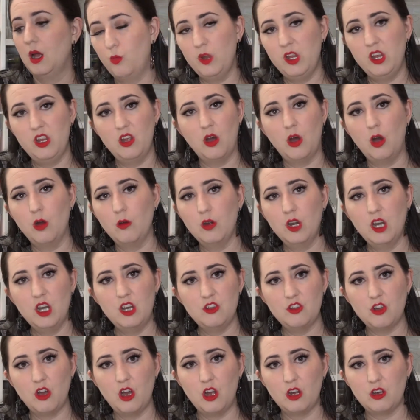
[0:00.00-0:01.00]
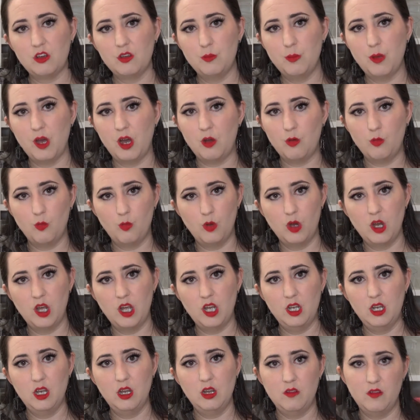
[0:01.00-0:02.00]
We already talked about
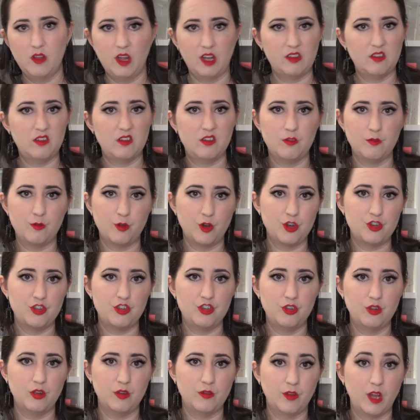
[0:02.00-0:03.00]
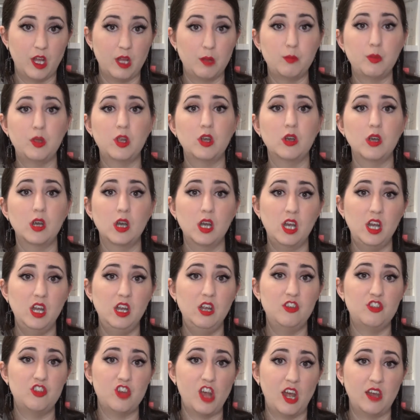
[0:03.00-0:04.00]
one, that's the virtue of like
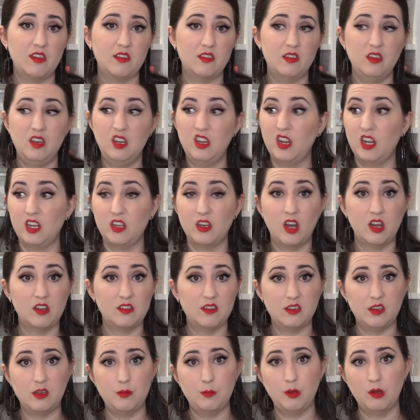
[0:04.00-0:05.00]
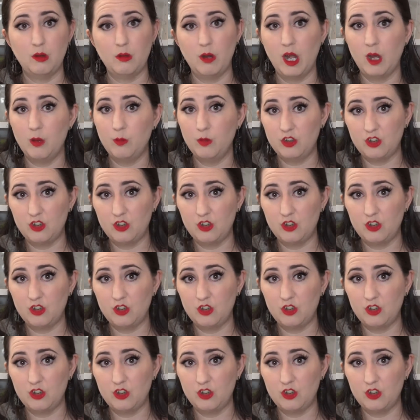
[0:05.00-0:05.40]
purity, chastity, like not sleeping around.